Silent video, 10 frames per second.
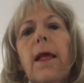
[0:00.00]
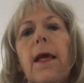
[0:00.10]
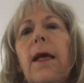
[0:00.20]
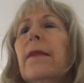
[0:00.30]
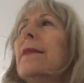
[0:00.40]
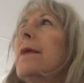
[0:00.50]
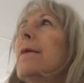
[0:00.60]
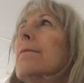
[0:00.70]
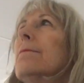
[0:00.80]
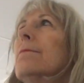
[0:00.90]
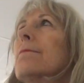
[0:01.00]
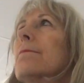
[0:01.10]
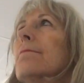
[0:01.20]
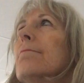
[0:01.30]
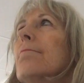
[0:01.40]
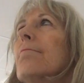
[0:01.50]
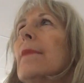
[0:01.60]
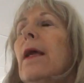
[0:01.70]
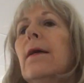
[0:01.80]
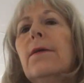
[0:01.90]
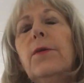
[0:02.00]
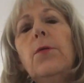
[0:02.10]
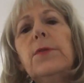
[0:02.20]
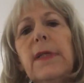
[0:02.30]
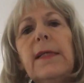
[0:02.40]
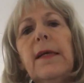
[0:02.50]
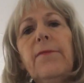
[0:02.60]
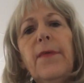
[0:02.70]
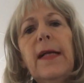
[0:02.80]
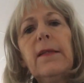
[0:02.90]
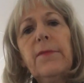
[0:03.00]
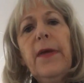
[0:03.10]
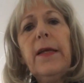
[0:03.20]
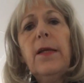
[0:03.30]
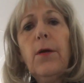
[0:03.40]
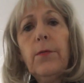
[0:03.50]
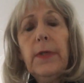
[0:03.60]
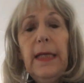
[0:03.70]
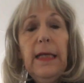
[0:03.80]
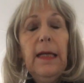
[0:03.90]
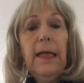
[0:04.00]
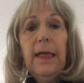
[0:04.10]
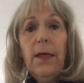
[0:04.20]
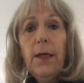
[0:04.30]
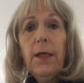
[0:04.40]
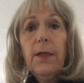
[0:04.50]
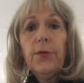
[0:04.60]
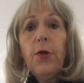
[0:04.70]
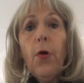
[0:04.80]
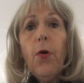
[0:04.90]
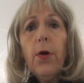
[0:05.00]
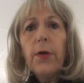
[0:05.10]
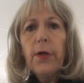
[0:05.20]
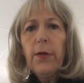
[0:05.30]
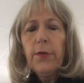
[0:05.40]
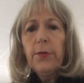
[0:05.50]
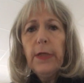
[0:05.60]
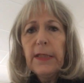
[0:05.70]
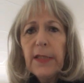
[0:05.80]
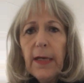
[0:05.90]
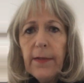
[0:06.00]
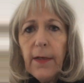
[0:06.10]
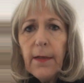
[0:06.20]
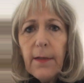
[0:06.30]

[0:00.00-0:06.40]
And those that have felt very lonely talk to each other.